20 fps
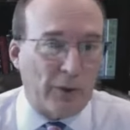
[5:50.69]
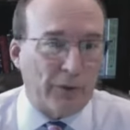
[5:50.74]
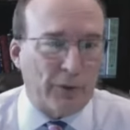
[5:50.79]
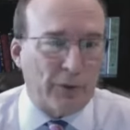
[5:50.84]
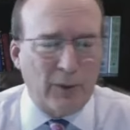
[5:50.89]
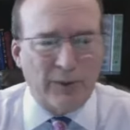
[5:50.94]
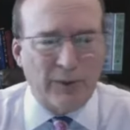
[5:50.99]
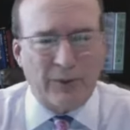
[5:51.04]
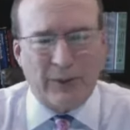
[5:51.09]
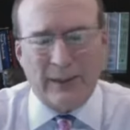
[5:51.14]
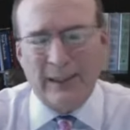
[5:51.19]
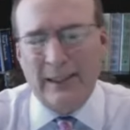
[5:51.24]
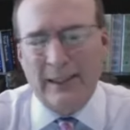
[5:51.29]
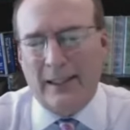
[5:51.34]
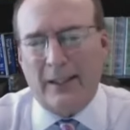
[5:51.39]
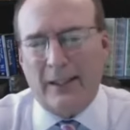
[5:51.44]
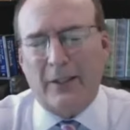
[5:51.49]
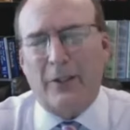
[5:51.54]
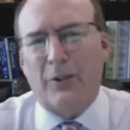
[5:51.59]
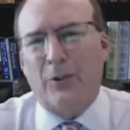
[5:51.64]
So it wasn't
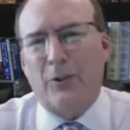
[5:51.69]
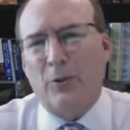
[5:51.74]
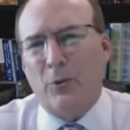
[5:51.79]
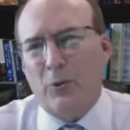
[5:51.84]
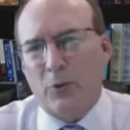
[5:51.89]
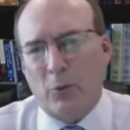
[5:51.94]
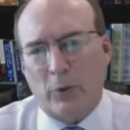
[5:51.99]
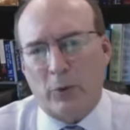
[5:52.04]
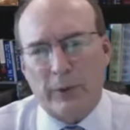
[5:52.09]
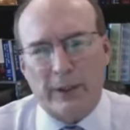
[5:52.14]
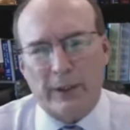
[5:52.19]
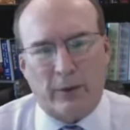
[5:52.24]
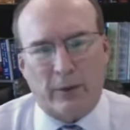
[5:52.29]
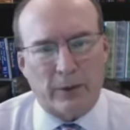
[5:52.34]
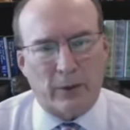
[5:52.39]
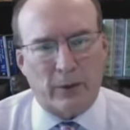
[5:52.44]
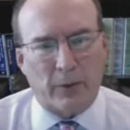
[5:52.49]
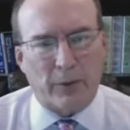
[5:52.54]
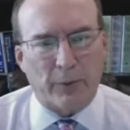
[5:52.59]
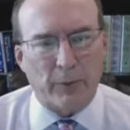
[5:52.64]
a huge ordeal to
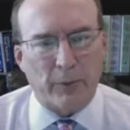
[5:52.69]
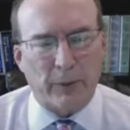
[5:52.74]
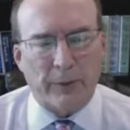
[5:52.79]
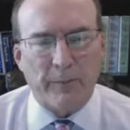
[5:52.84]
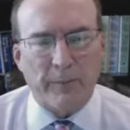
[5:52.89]
go through it.